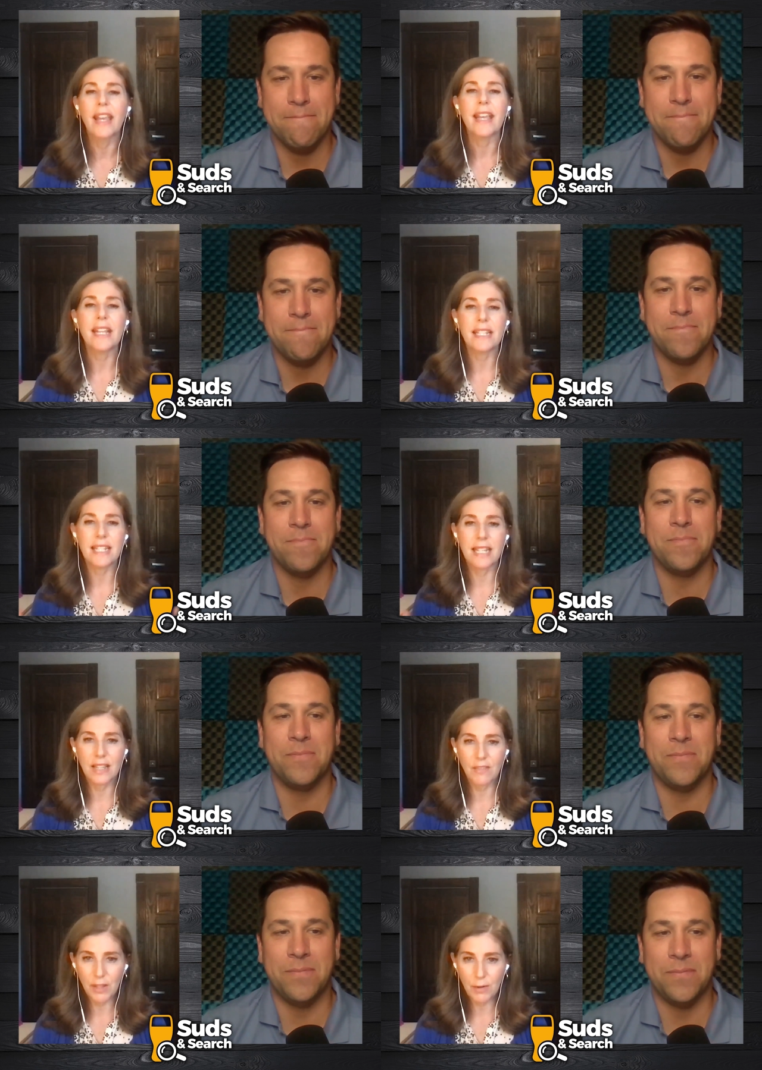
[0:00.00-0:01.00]
Speaker 1: It's to
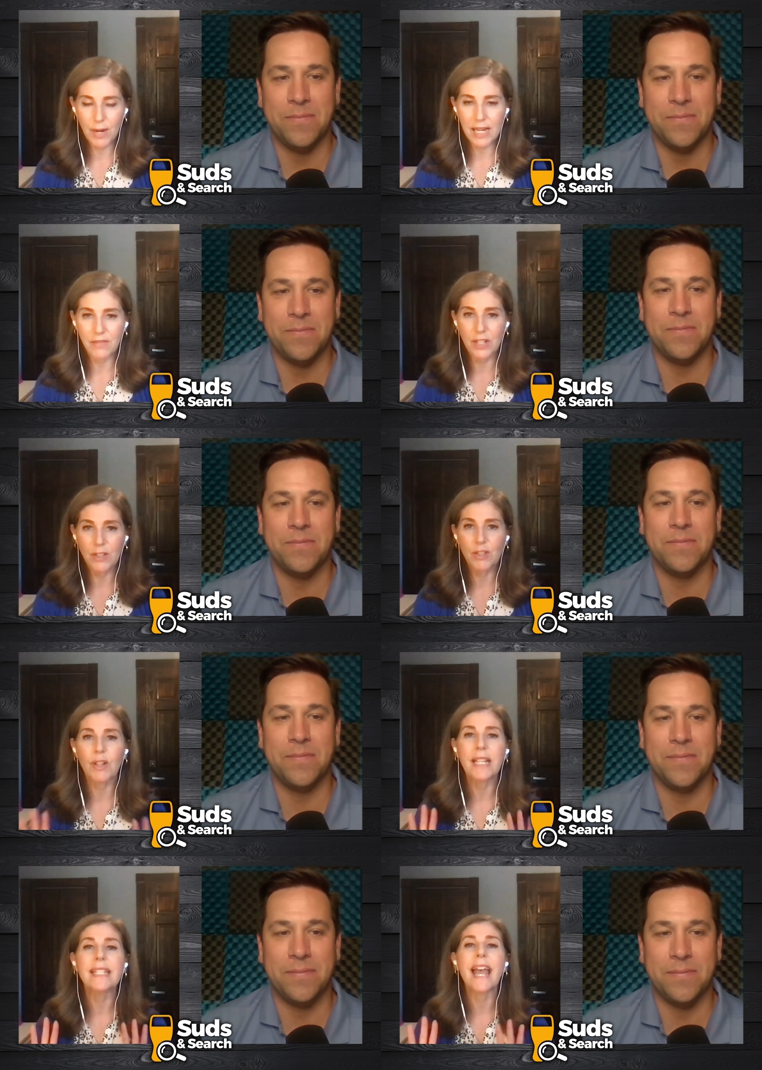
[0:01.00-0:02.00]
give the creative
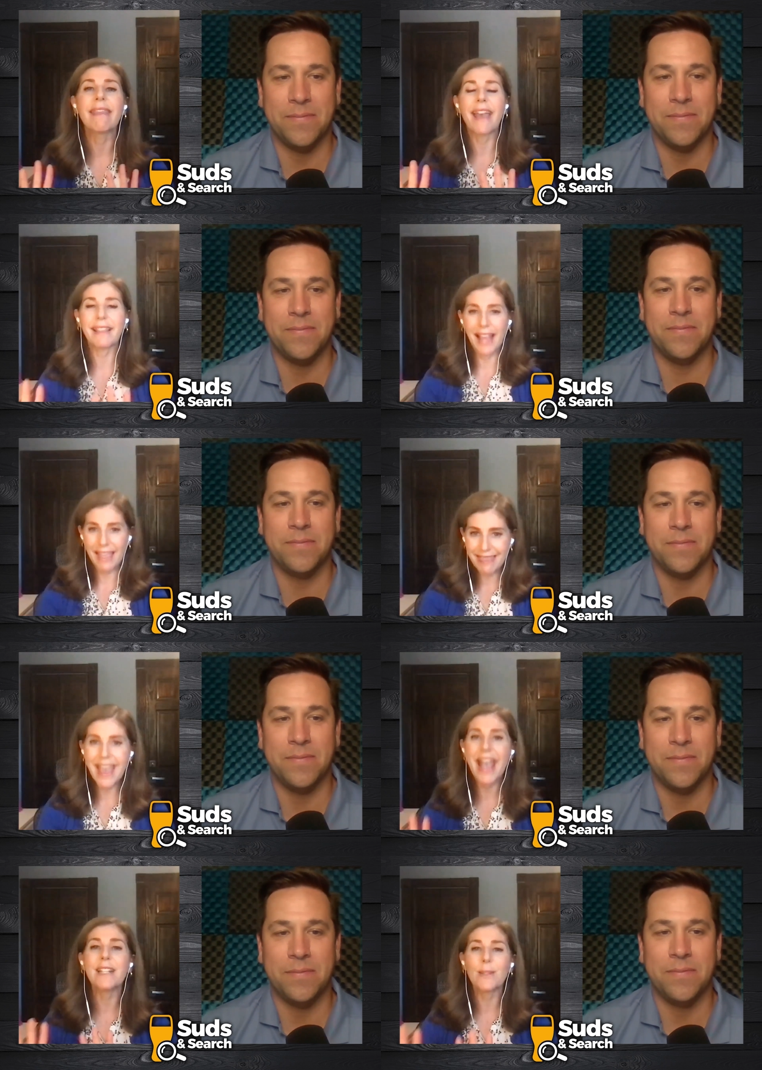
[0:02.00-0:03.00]
constraints and then and
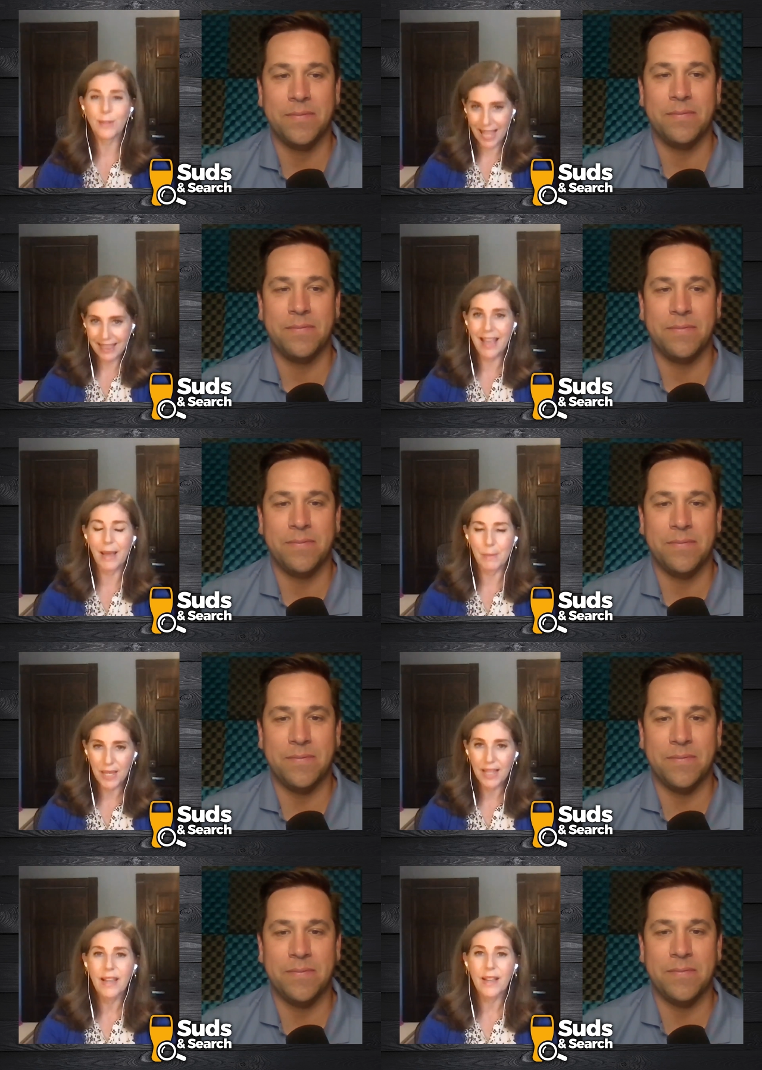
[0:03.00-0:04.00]
then you let them
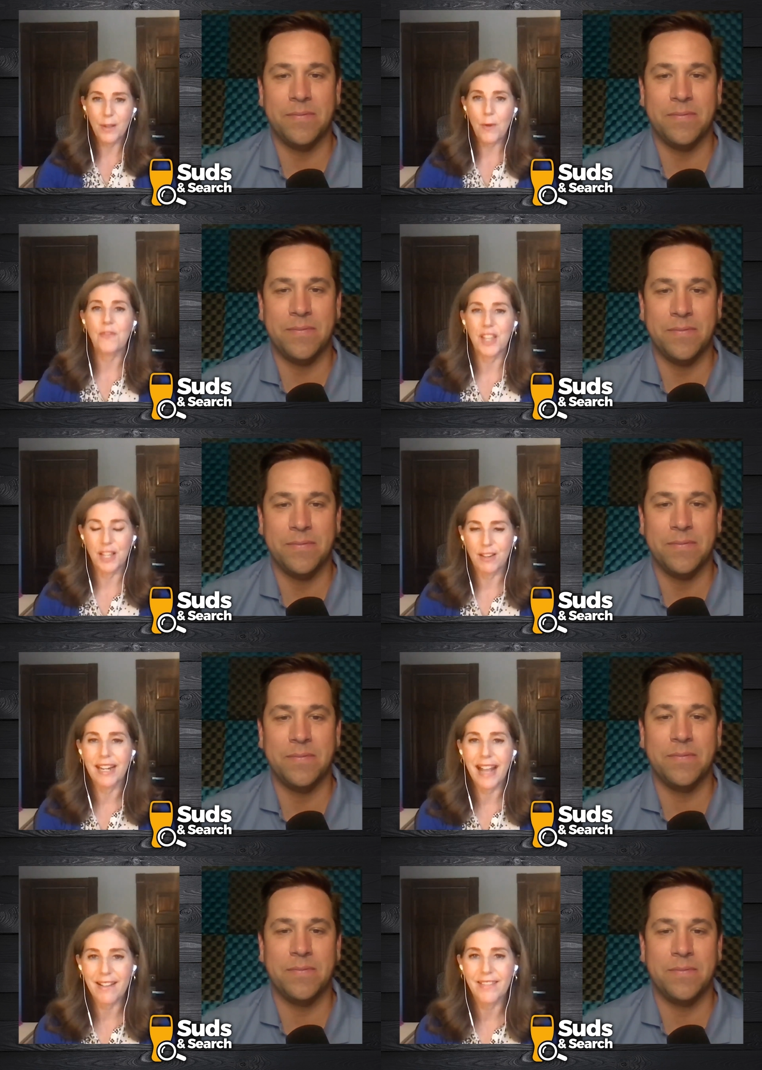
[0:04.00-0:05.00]
go figure
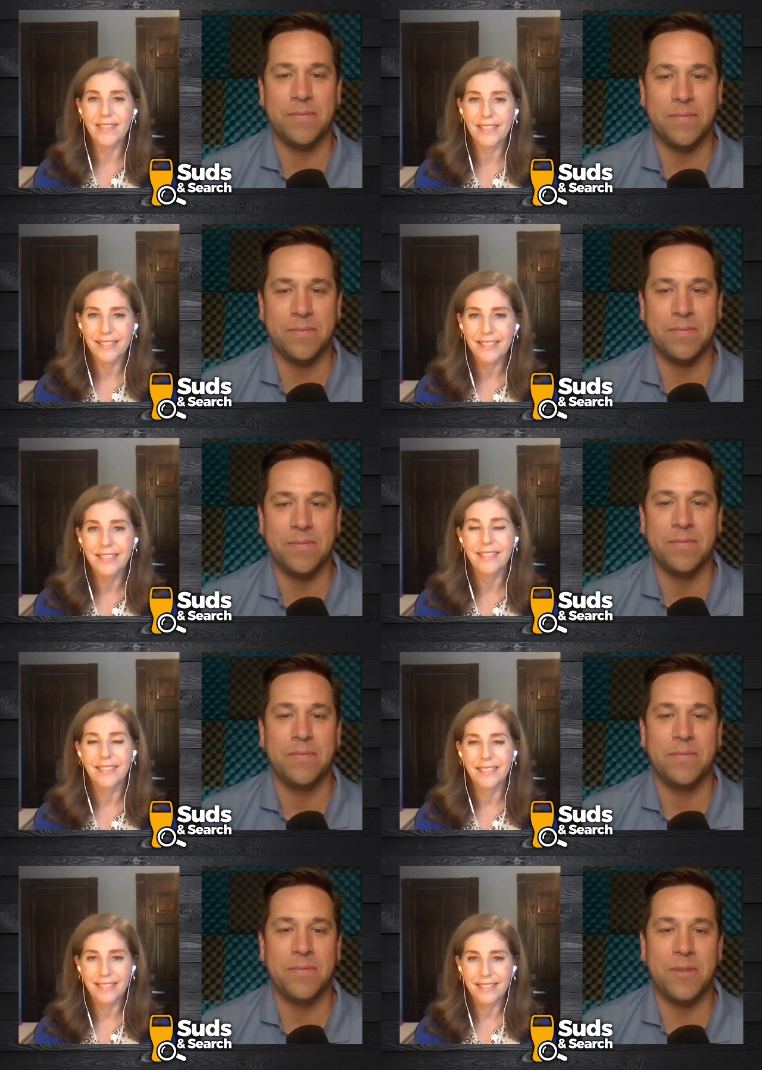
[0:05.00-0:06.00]
it out.
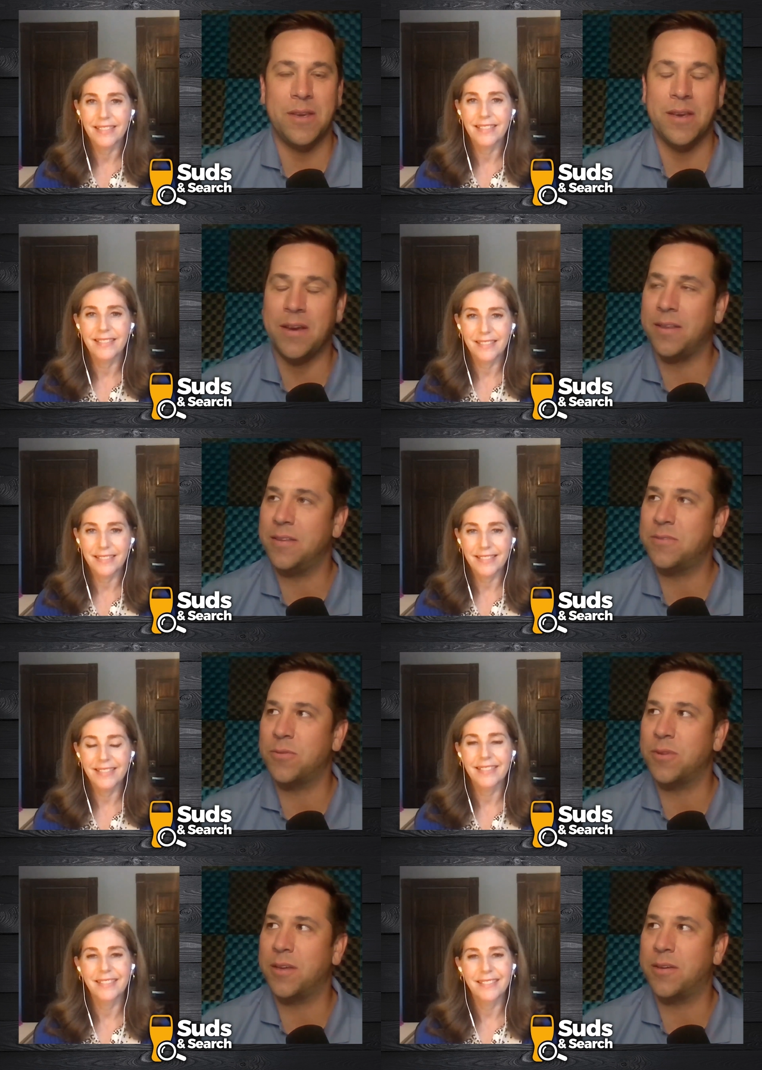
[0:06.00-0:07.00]
Speaker 2: Yeah, that's
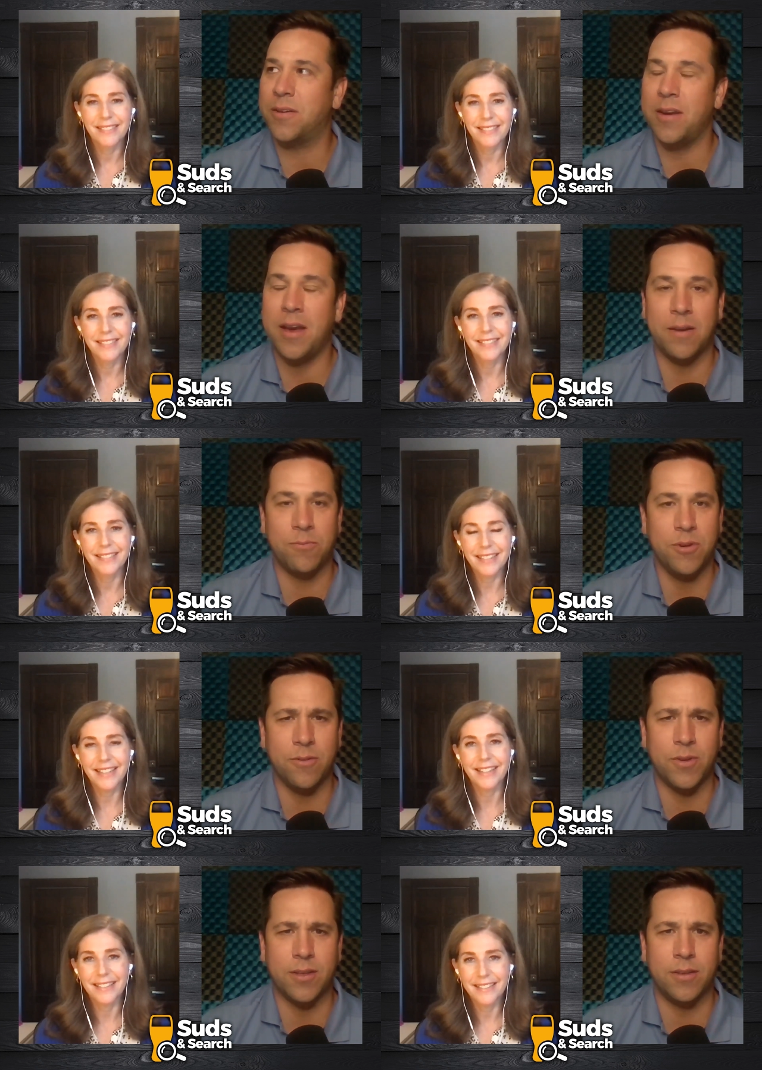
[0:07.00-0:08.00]
really good. And I, I
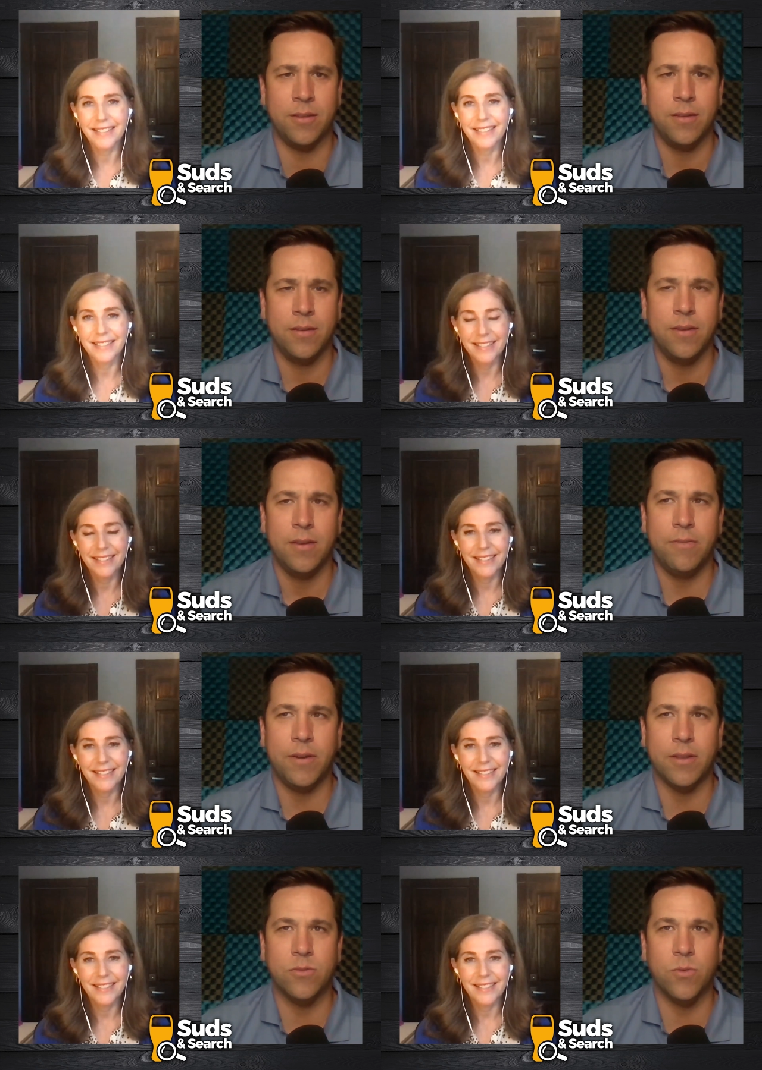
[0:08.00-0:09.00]
wonder if we could
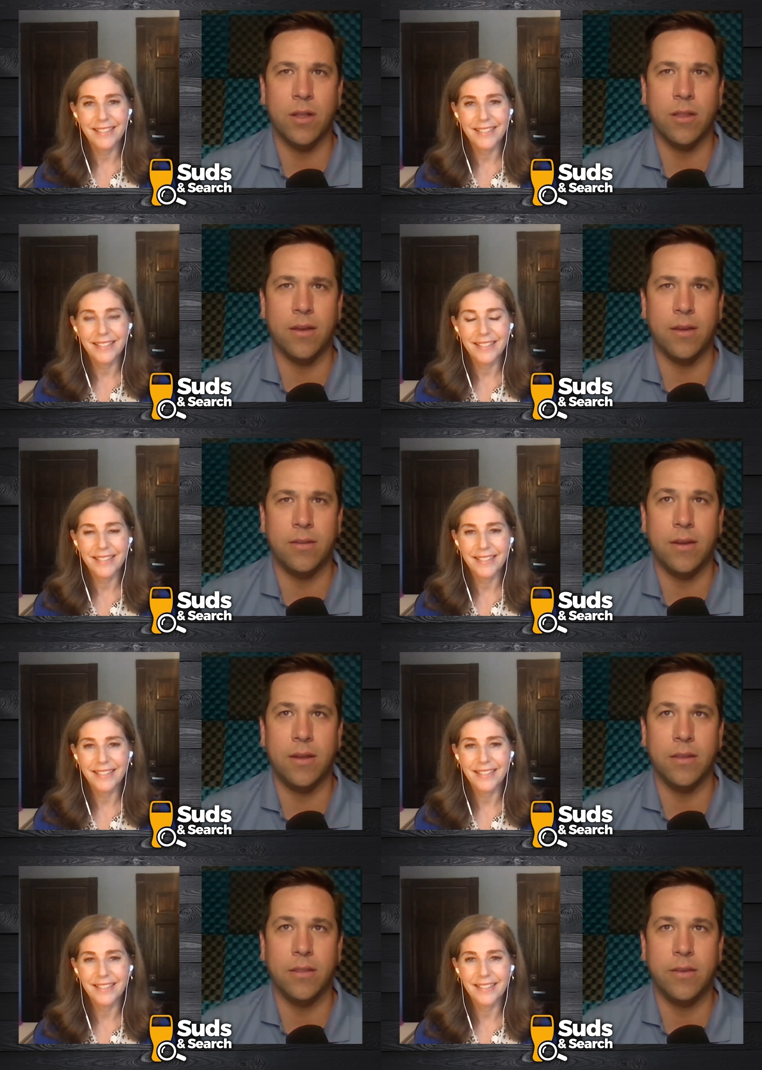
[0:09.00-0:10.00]
if I could dwell on
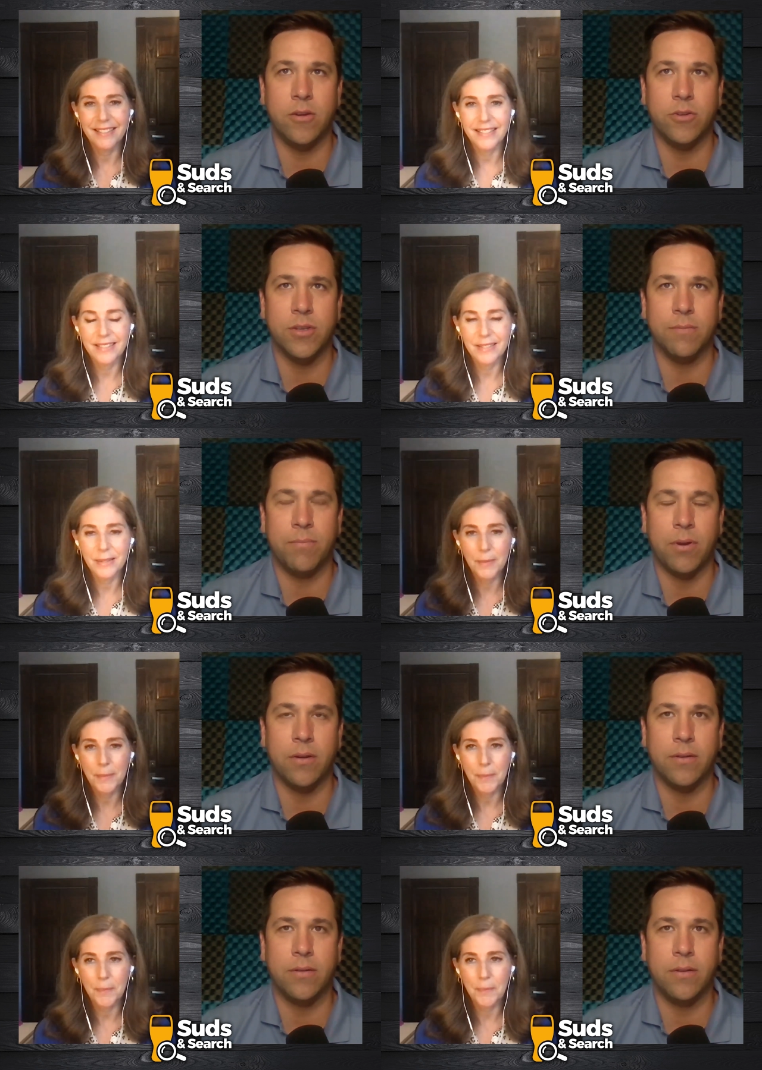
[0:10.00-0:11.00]
on the leadership
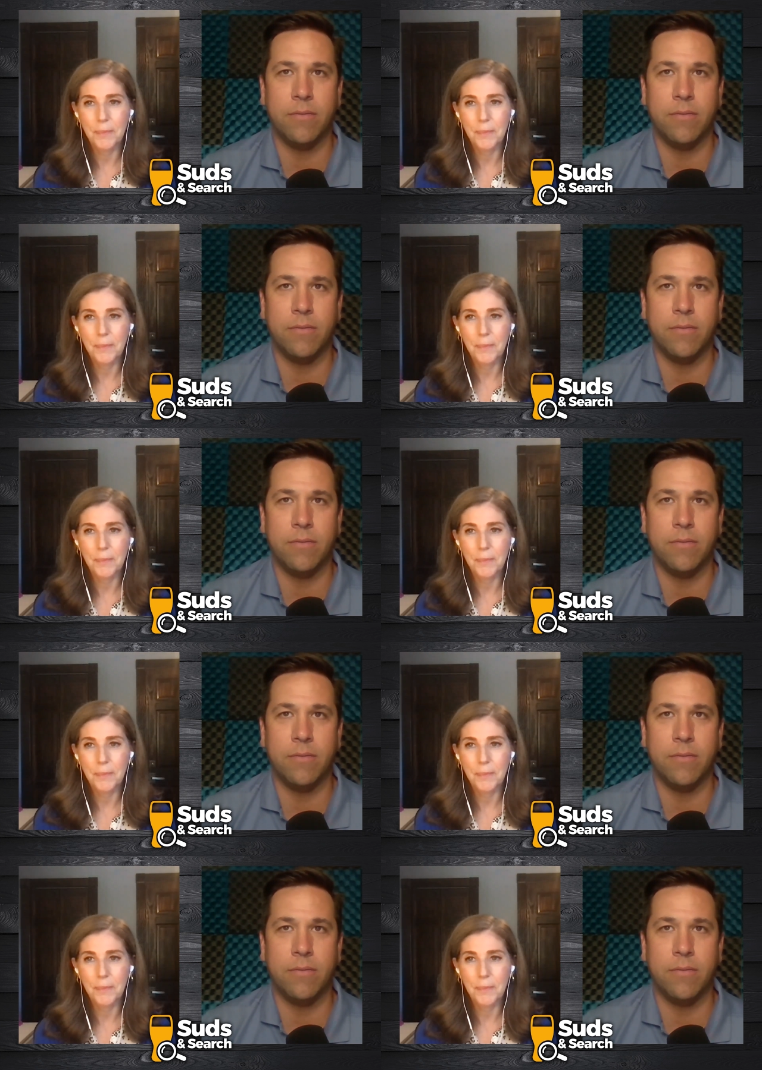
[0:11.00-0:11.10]
part of